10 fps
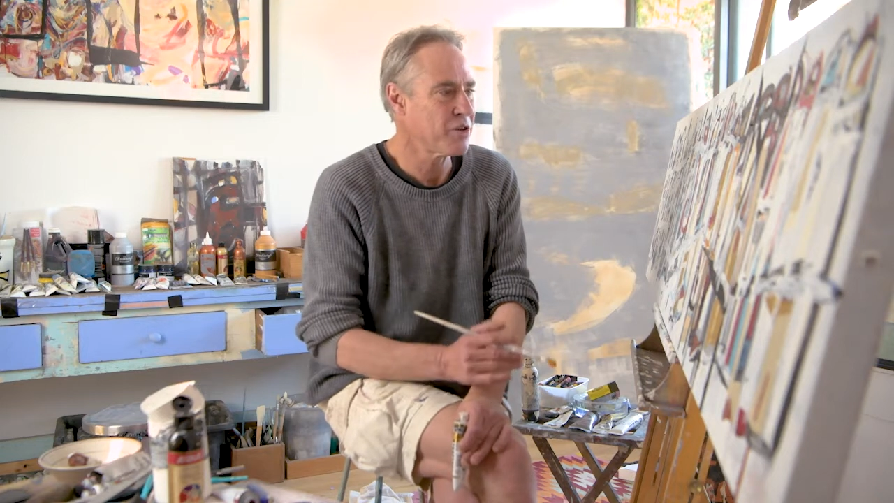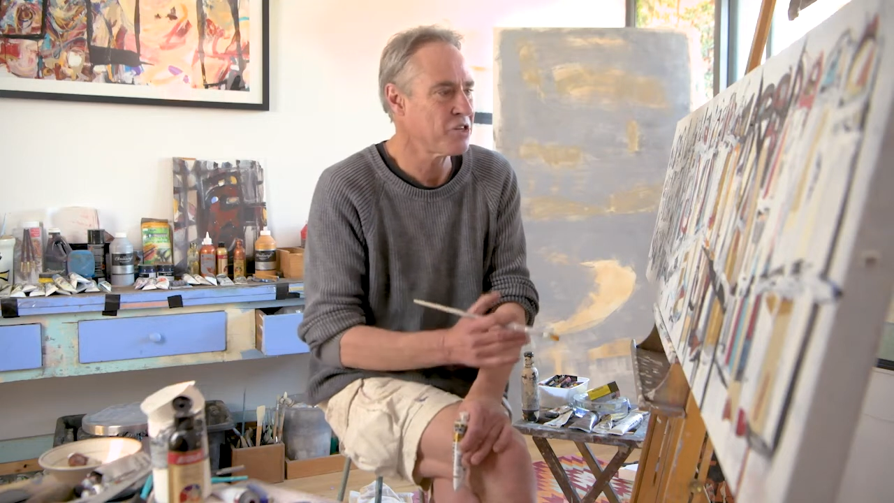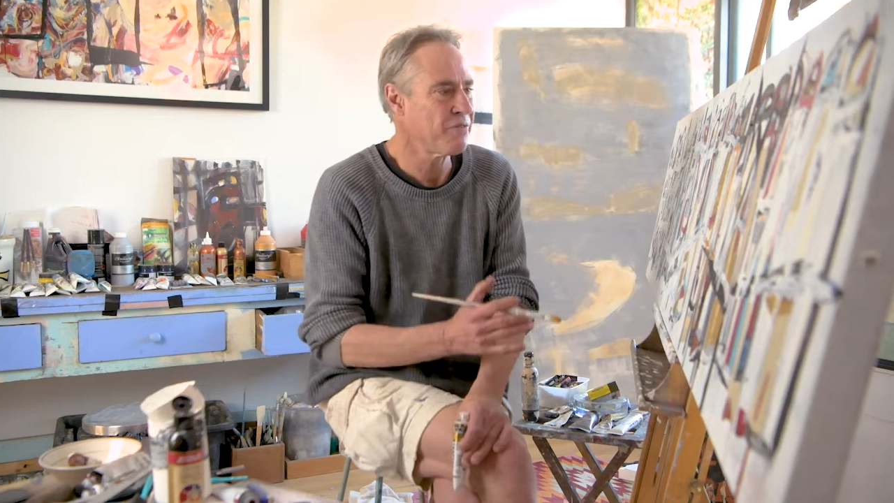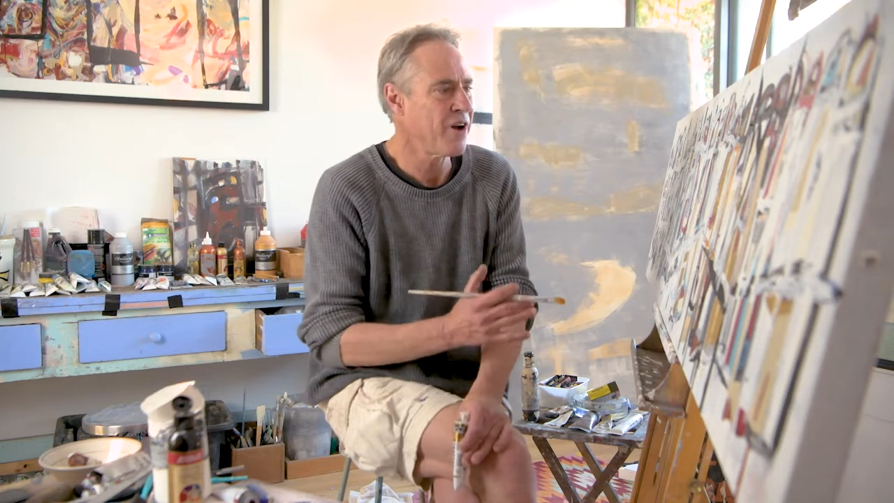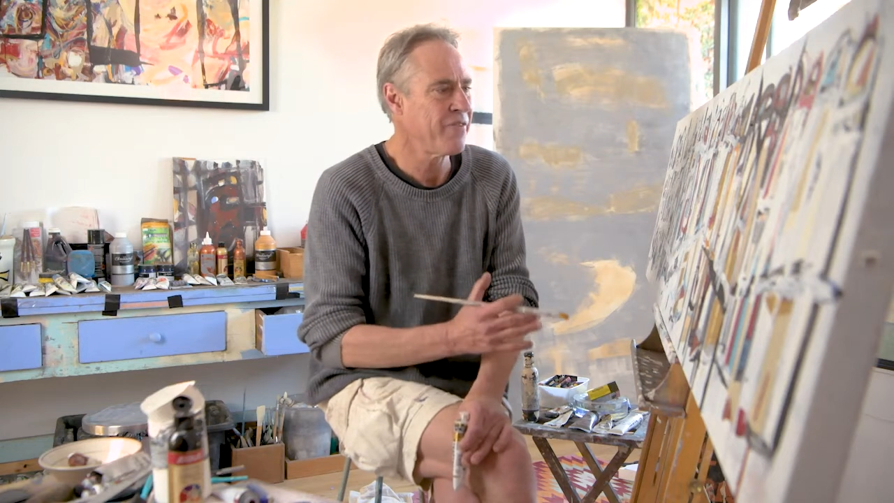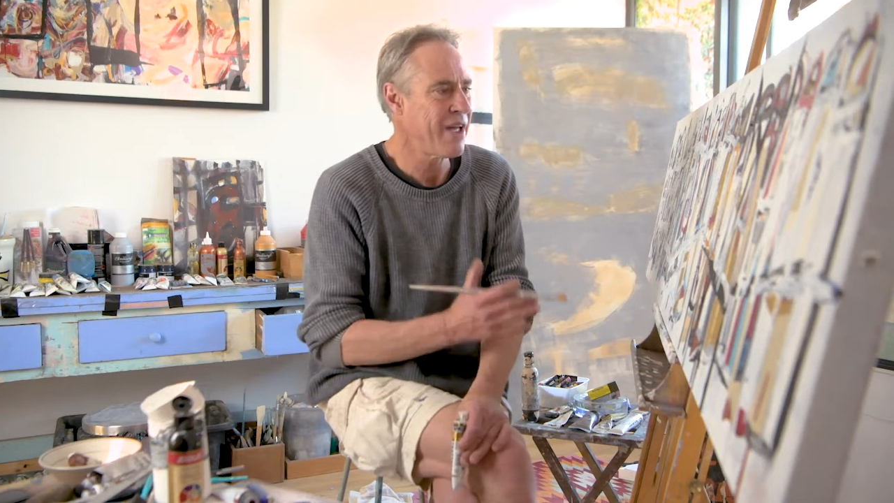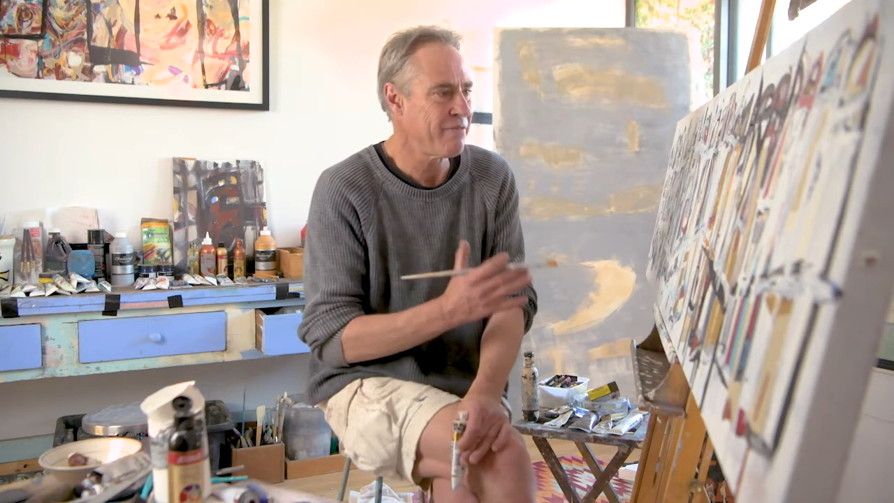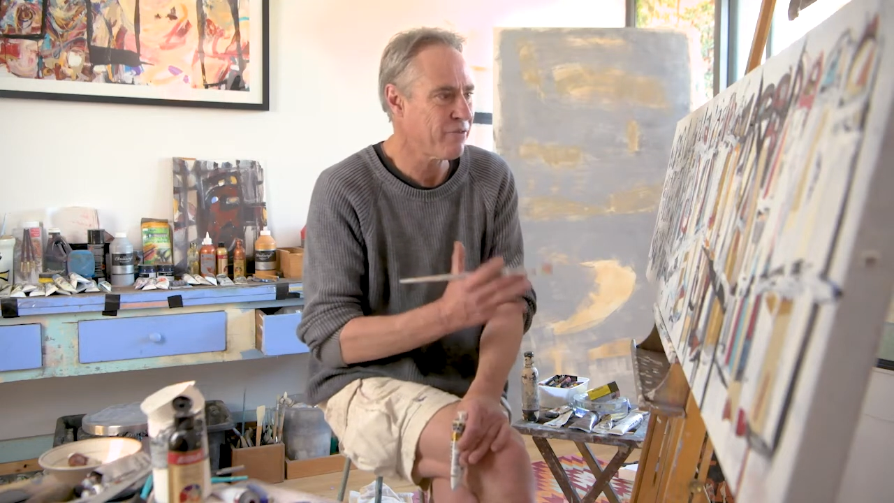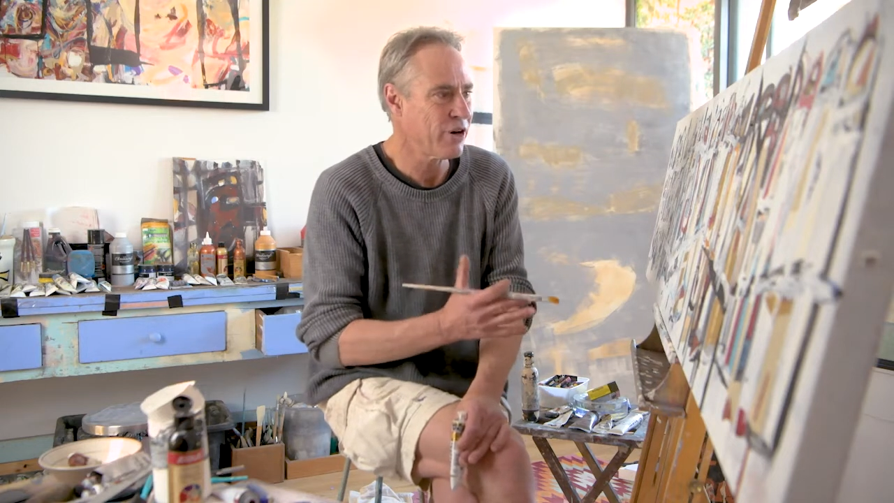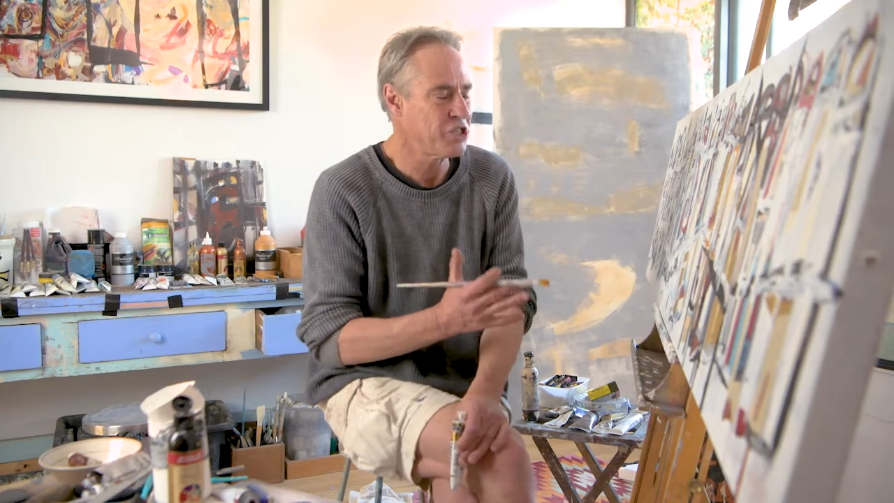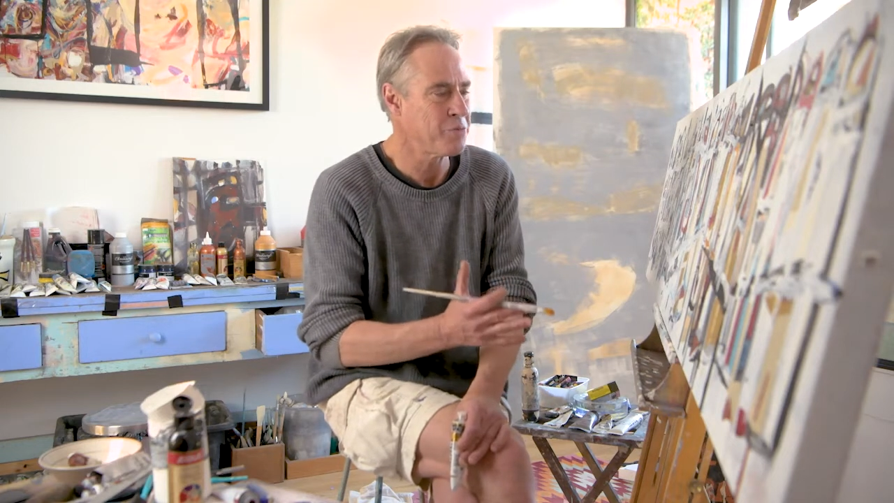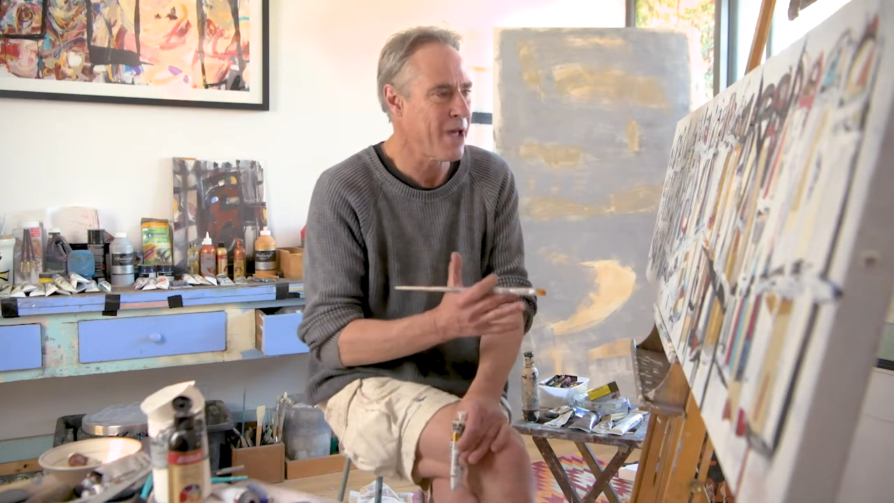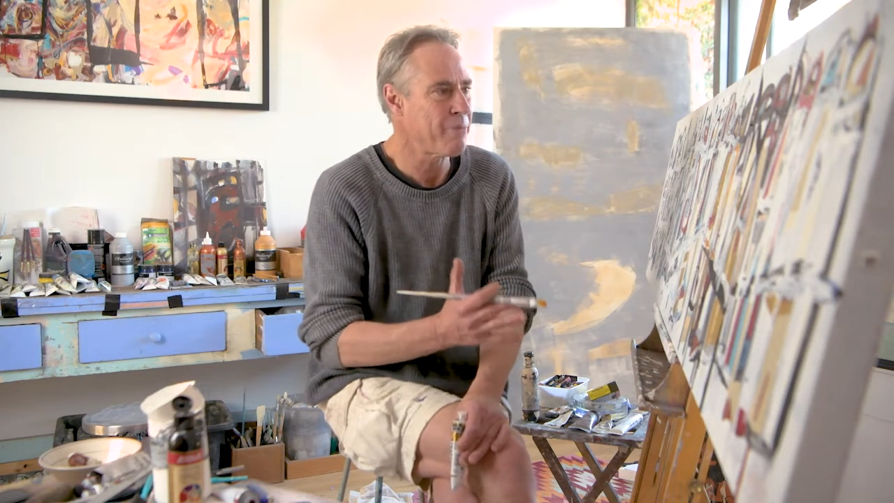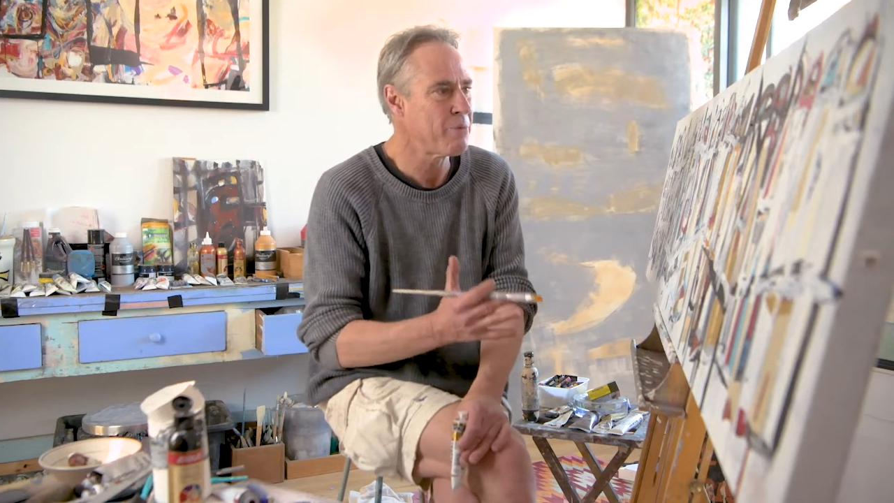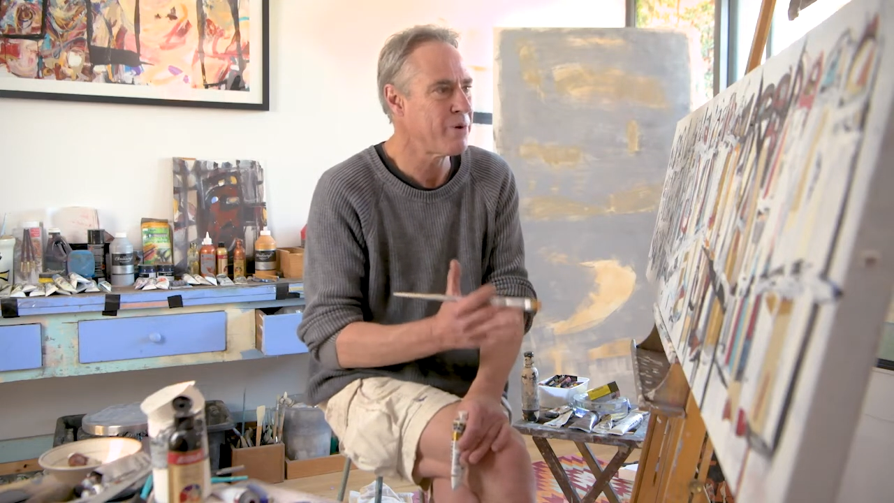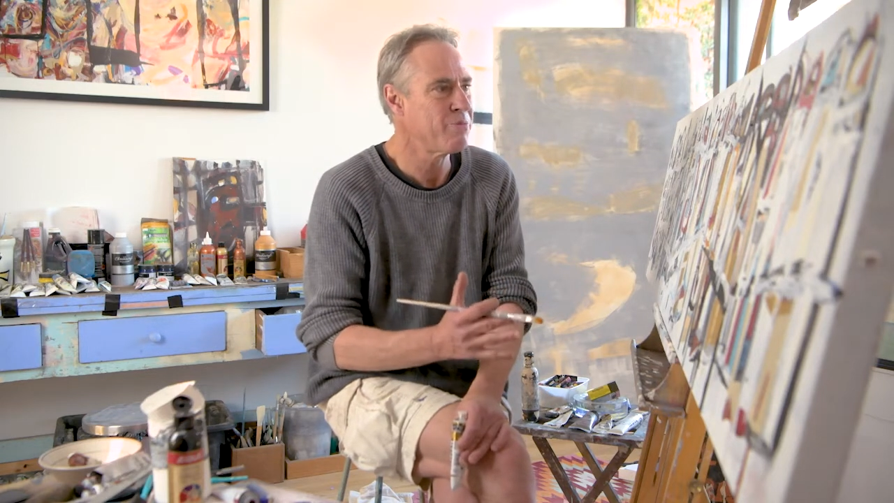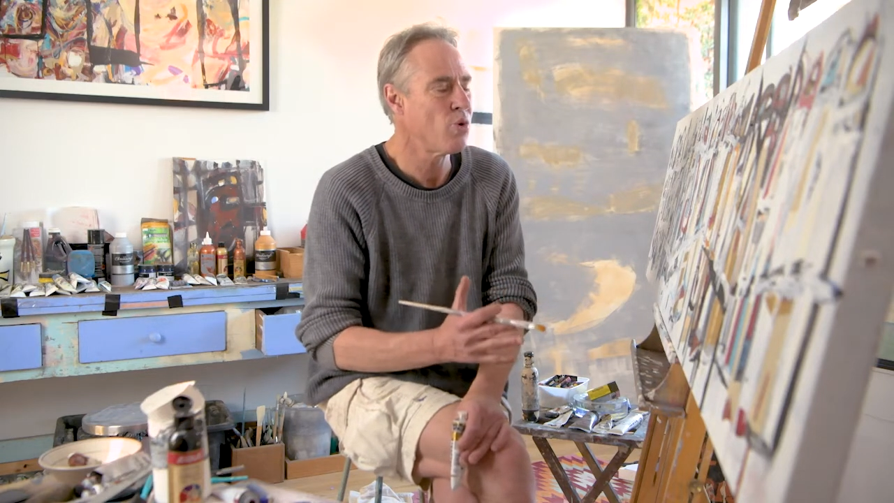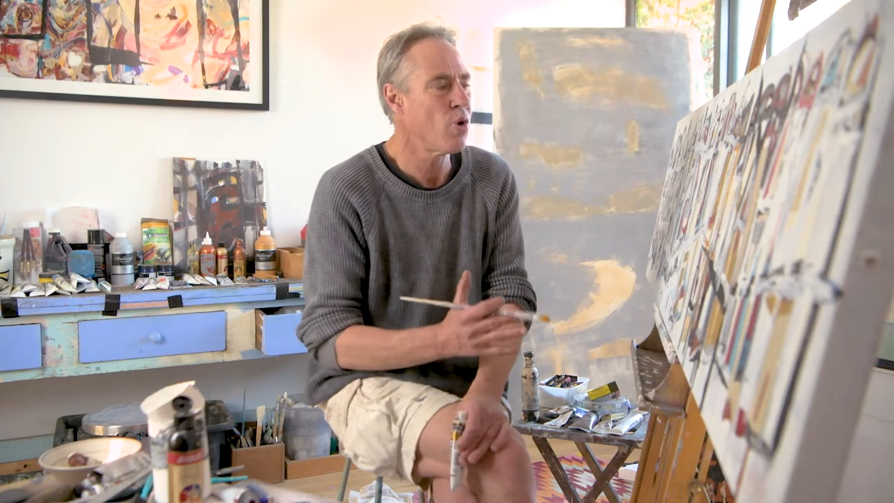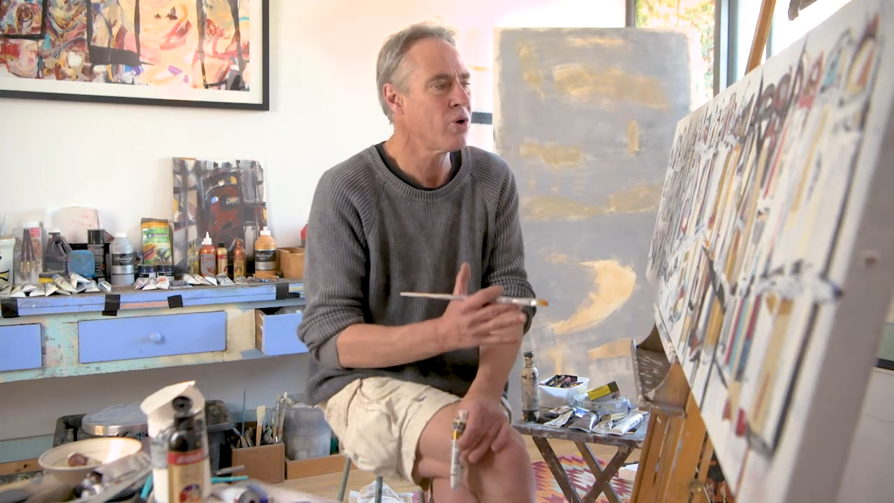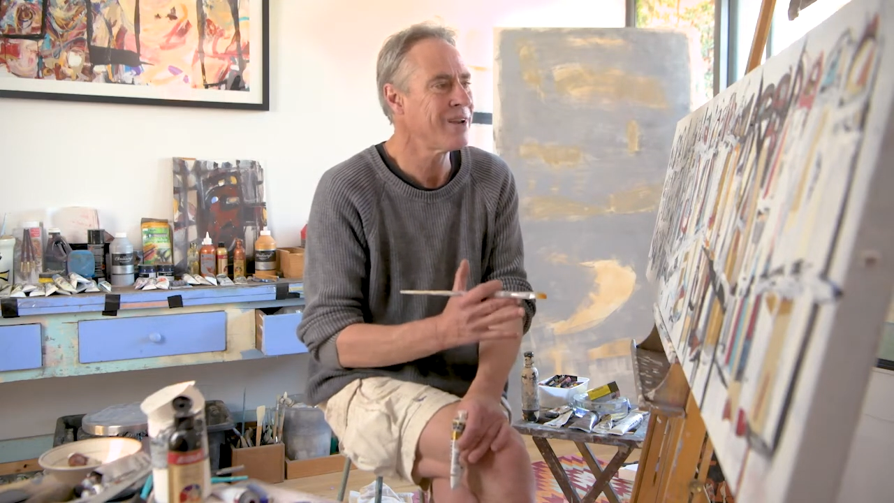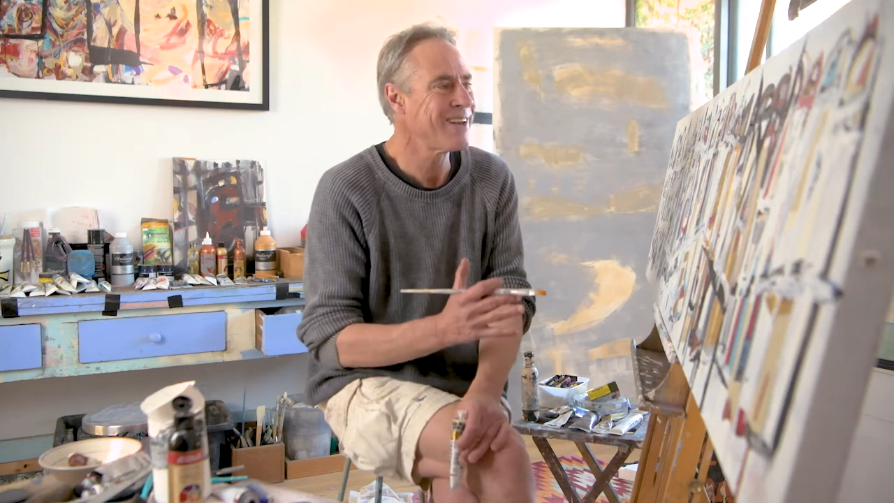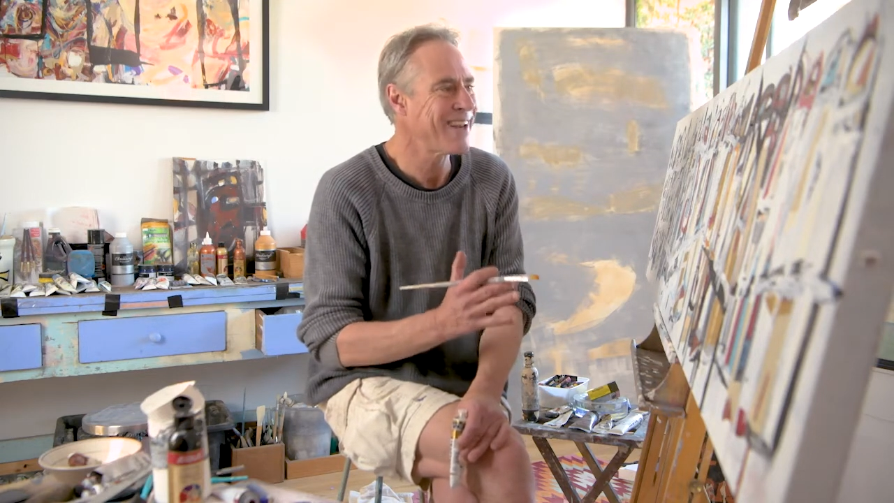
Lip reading: because I find that frees me up a bit more,